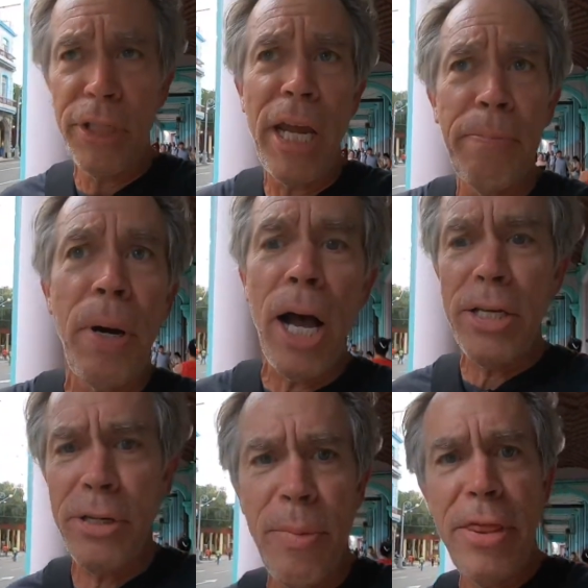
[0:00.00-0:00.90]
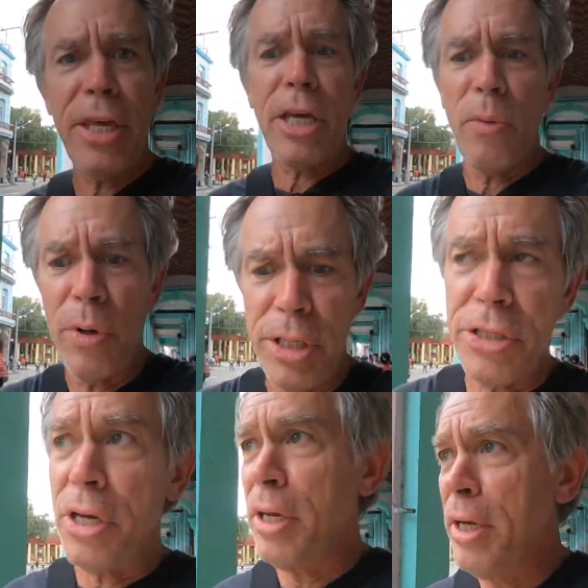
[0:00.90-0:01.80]
Dead possum, I think it was.
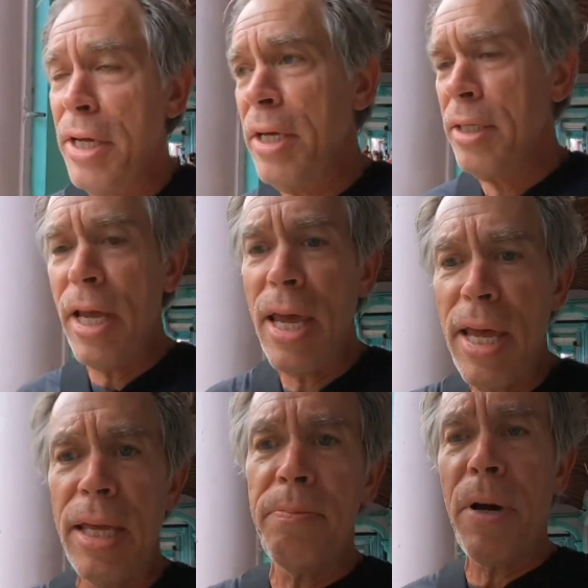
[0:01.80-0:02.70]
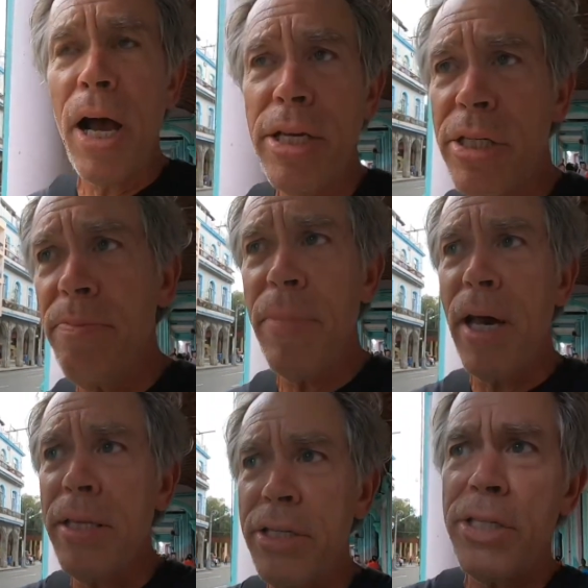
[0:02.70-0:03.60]
Dead possum
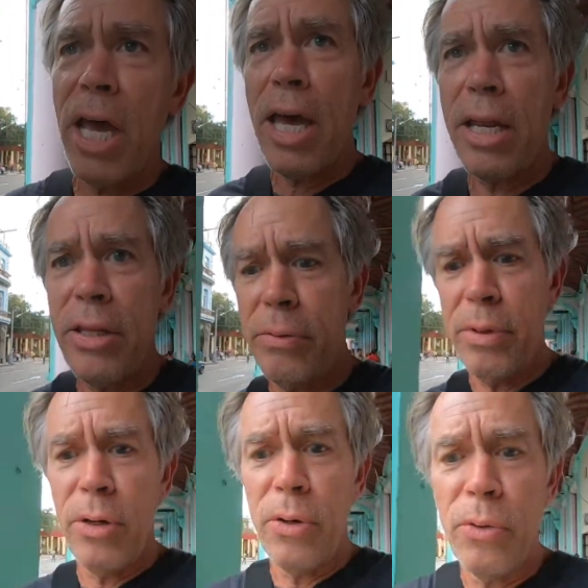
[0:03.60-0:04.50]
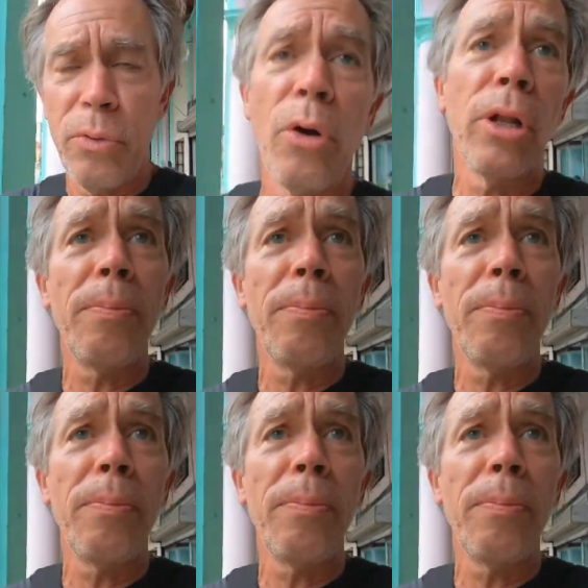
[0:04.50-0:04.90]
on the side of the road. Roll